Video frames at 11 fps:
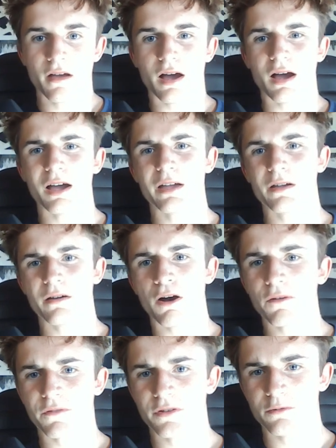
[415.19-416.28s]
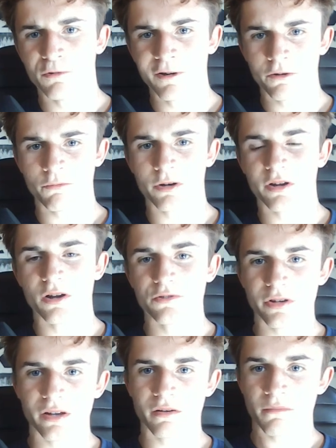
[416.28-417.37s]
I offer you one on one
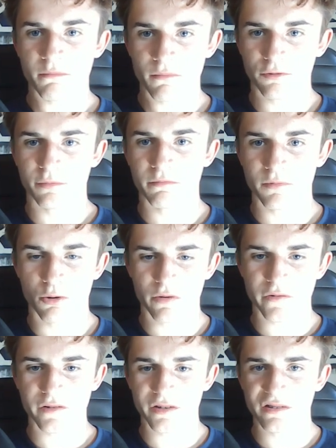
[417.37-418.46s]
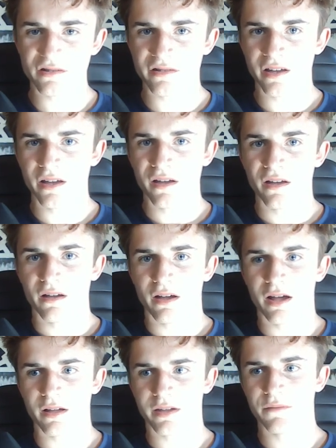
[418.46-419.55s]
coaching, courses.
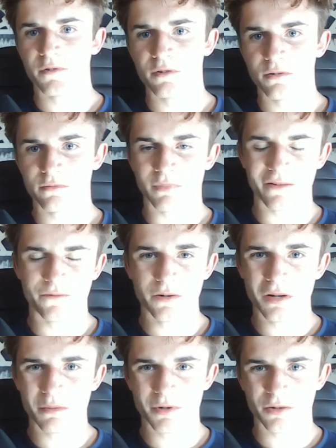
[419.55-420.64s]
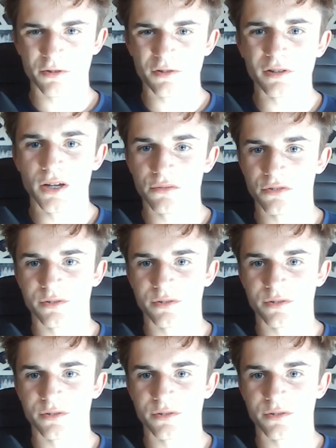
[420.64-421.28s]
I give you my phone number, just a lot of